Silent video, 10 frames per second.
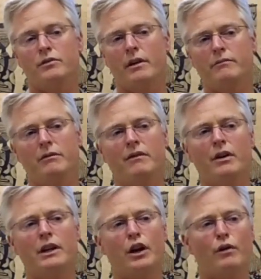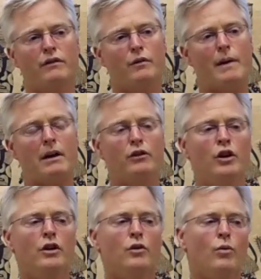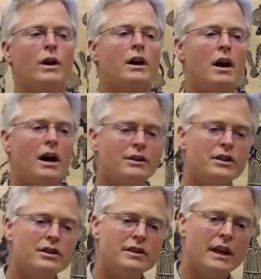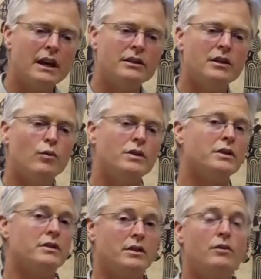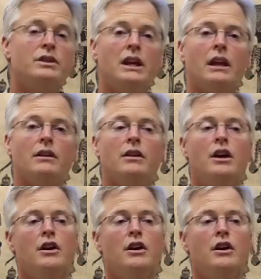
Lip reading: We have to be very careful about what causes things and what's associated.